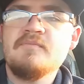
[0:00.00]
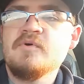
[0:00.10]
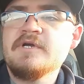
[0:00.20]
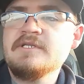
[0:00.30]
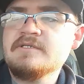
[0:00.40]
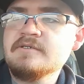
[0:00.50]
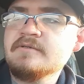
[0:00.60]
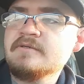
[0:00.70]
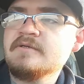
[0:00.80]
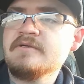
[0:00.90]
point,
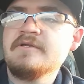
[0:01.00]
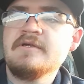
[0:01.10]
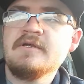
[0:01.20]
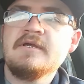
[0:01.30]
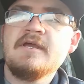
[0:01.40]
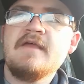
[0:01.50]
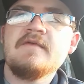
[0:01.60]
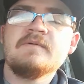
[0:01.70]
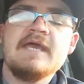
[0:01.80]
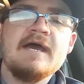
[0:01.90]
and
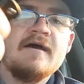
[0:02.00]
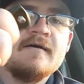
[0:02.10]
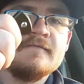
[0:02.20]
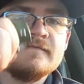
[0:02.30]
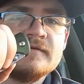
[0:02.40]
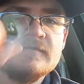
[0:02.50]
then we have